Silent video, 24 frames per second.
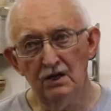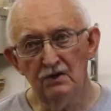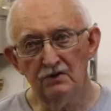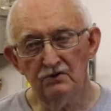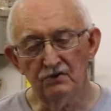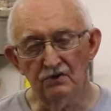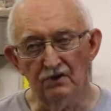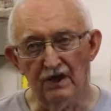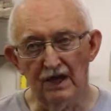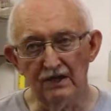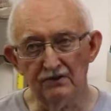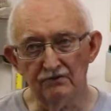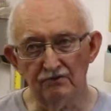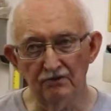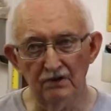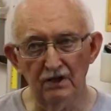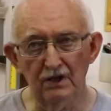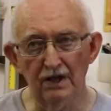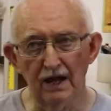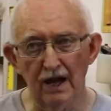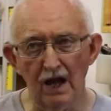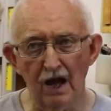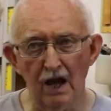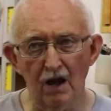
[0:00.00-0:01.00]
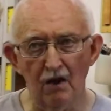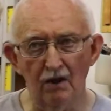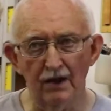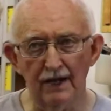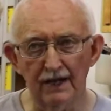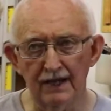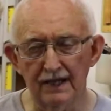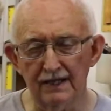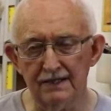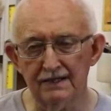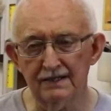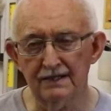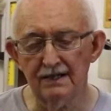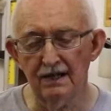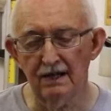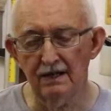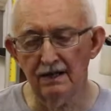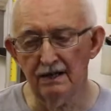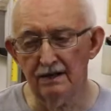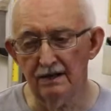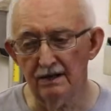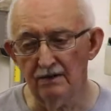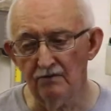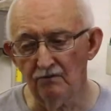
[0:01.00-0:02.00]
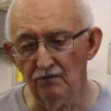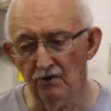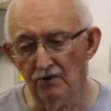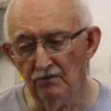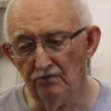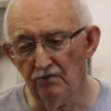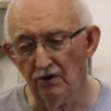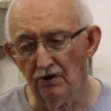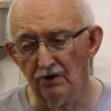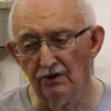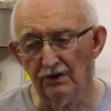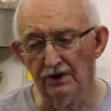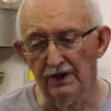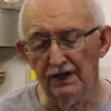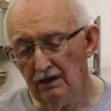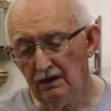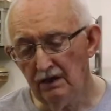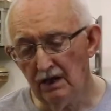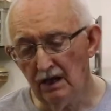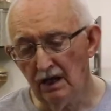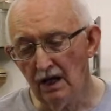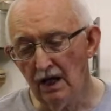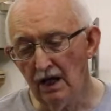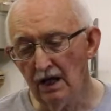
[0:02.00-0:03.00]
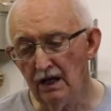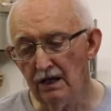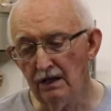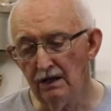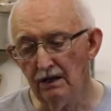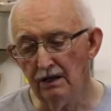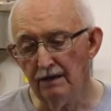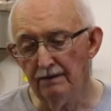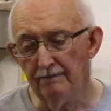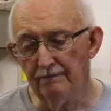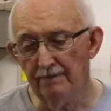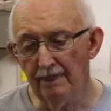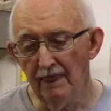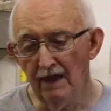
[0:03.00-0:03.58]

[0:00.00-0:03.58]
So that's really how I got started in woodworking. Then I